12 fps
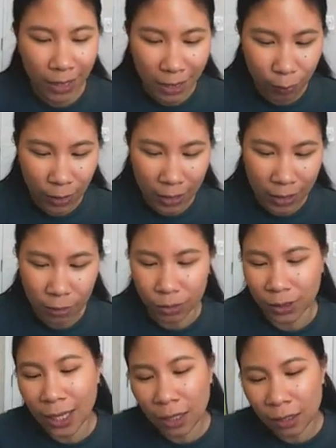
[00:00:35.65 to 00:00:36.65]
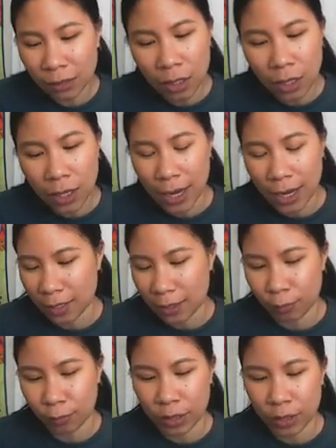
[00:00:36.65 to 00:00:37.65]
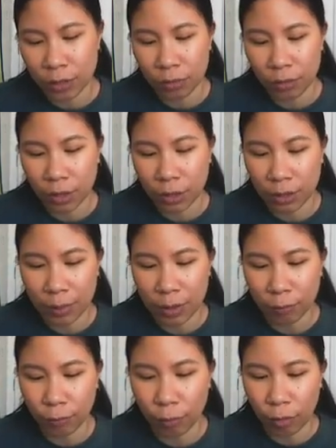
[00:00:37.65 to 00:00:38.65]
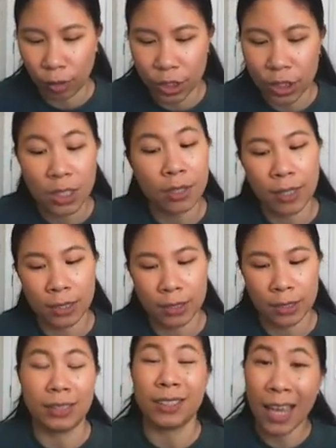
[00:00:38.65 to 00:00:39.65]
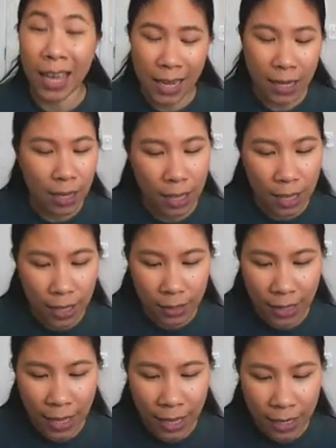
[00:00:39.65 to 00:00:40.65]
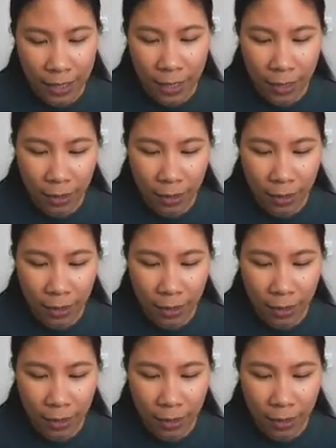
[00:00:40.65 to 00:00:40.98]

if that equals L, and if we knew the limit for g of x is k, then